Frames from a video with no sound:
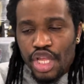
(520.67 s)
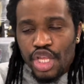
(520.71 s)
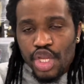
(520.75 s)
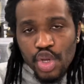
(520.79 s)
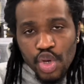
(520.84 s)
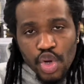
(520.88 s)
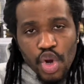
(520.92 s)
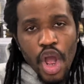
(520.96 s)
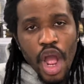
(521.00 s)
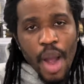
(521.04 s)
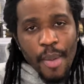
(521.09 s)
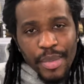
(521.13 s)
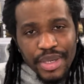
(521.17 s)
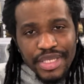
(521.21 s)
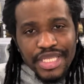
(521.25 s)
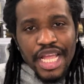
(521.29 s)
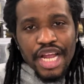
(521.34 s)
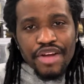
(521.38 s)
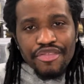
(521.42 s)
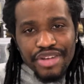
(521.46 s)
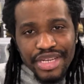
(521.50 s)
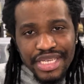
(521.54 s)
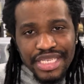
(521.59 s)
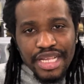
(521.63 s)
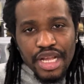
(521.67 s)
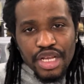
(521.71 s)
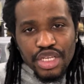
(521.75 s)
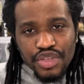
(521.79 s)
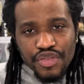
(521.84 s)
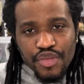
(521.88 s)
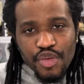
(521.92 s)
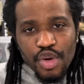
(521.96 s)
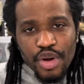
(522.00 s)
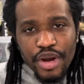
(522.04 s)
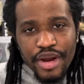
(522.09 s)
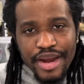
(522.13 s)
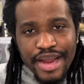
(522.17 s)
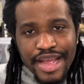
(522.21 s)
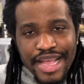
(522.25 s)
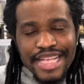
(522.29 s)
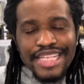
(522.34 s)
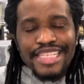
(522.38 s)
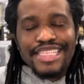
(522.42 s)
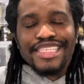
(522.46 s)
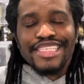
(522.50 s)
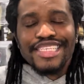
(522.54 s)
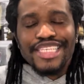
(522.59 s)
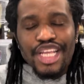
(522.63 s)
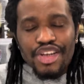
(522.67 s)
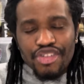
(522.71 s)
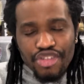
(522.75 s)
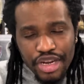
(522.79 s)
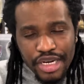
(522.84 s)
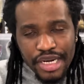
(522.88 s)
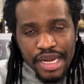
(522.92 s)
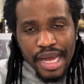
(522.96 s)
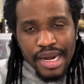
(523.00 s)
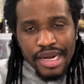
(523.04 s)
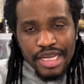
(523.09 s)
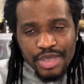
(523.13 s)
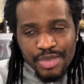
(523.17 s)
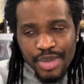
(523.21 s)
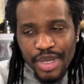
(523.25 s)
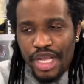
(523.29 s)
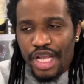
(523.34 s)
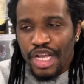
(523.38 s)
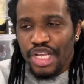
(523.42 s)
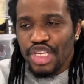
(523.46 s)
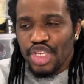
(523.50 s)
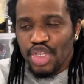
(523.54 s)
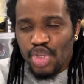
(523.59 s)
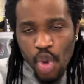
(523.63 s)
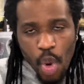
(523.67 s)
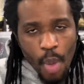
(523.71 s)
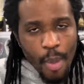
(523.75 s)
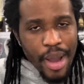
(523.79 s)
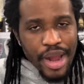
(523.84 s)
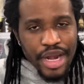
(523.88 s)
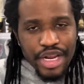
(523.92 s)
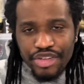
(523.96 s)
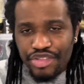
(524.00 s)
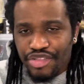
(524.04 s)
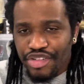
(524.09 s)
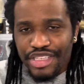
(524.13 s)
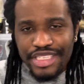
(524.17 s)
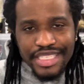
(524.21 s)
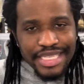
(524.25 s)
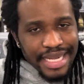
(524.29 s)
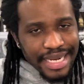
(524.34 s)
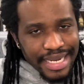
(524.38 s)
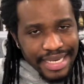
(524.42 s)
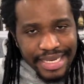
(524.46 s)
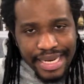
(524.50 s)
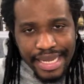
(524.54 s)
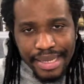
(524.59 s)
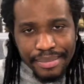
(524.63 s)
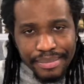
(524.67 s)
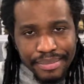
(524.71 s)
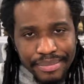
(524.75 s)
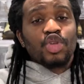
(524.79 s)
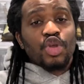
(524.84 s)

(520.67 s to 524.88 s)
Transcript: You know how much that resells for? $0, because nobody's reselling them.